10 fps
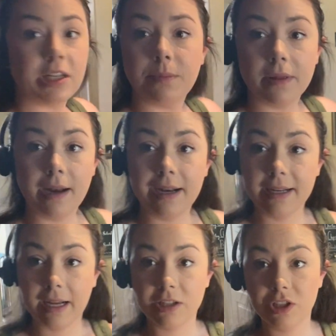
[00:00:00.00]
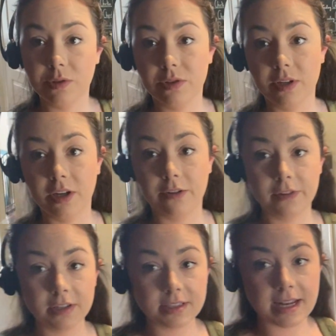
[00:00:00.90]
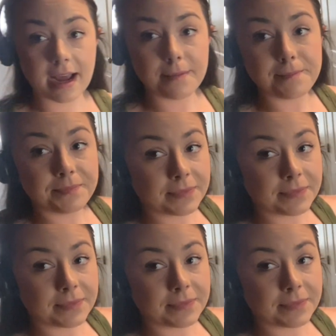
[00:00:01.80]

up on that I didn't get to during her first nap.